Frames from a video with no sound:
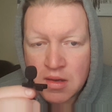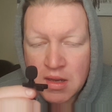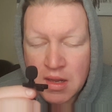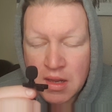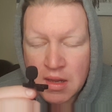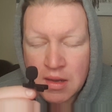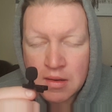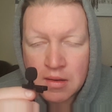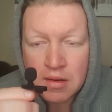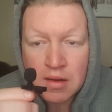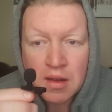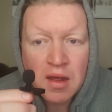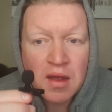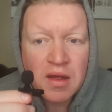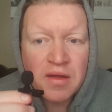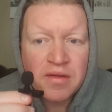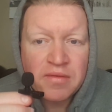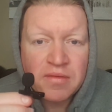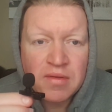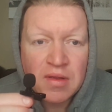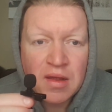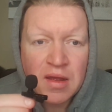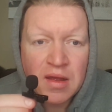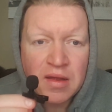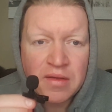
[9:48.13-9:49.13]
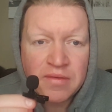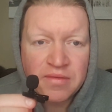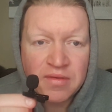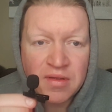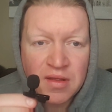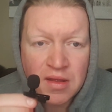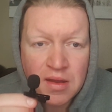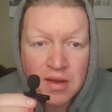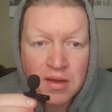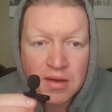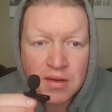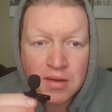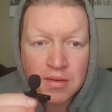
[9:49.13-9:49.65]
Yeah, I
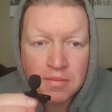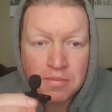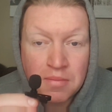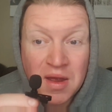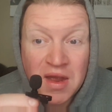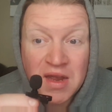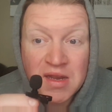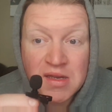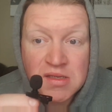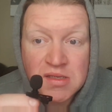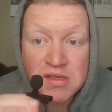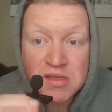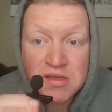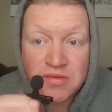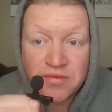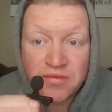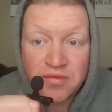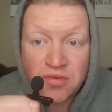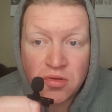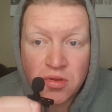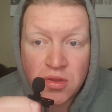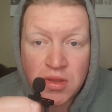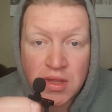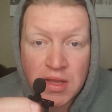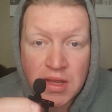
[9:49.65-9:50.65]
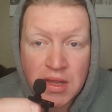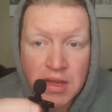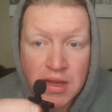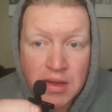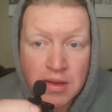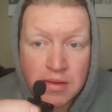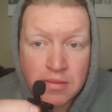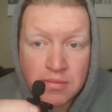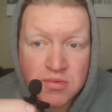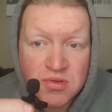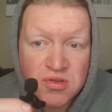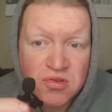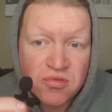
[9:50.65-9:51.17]
feel like Max for the
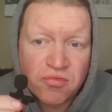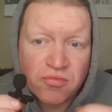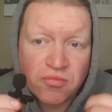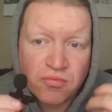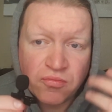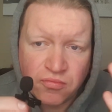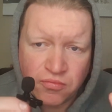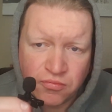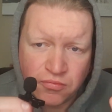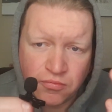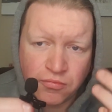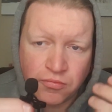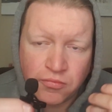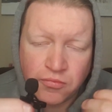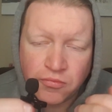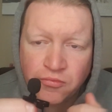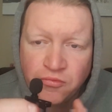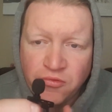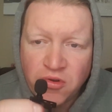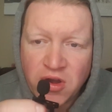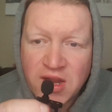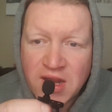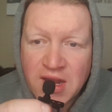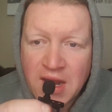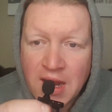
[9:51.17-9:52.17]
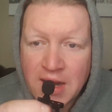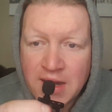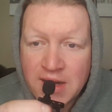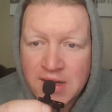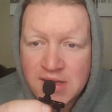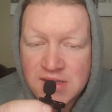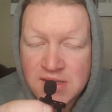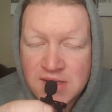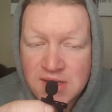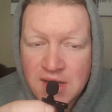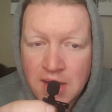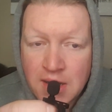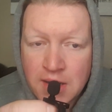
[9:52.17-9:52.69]
to regain
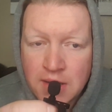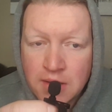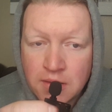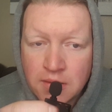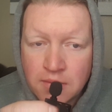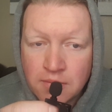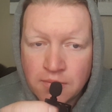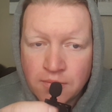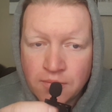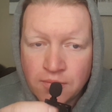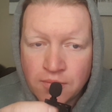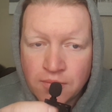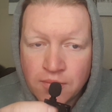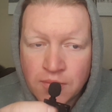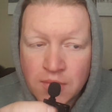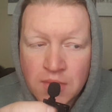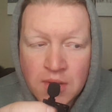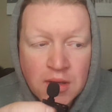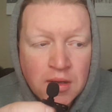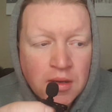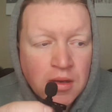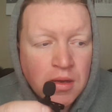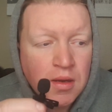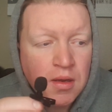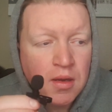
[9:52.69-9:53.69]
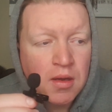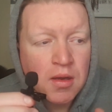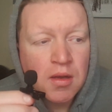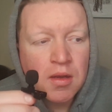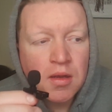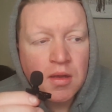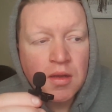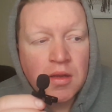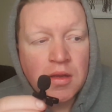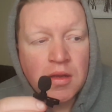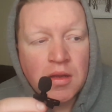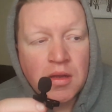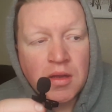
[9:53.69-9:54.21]
his title
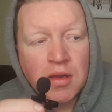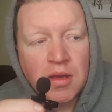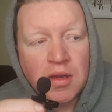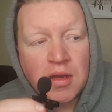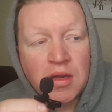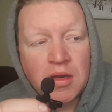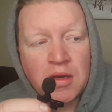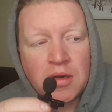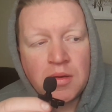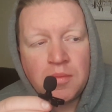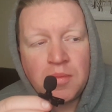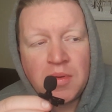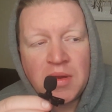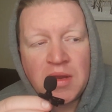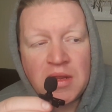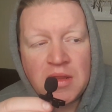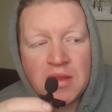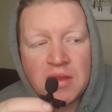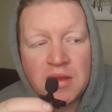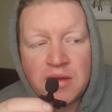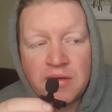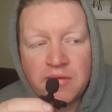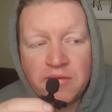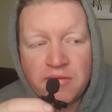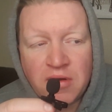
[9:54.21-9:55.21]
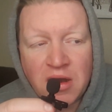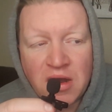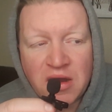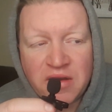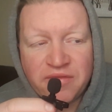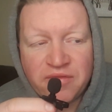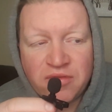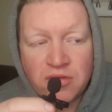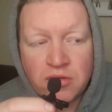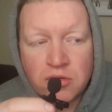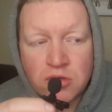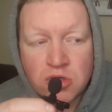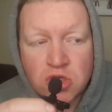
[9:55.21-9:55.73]
and be the
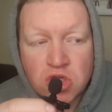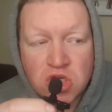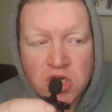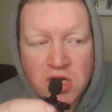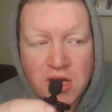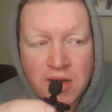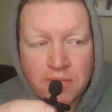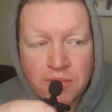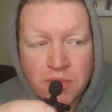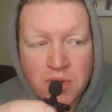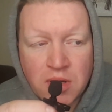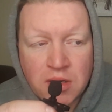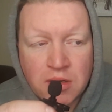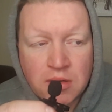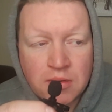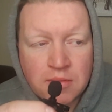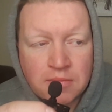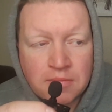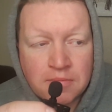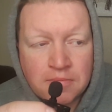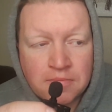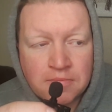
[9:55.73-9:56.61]
rightful champion.